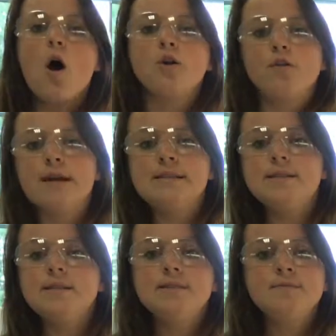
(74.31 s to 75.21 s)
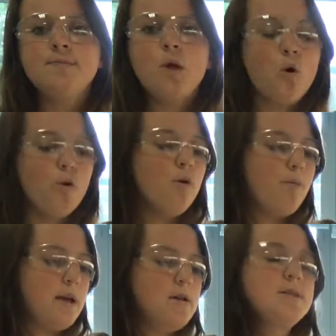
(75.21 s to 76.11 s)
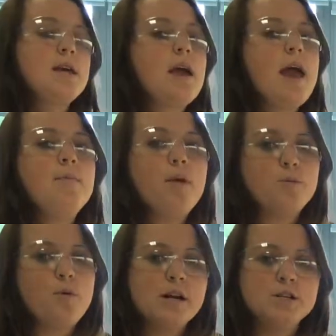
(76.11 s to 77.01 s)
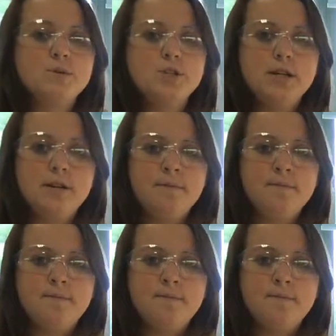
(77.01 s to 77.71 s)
on your wrist, or by using a blood pressure machine.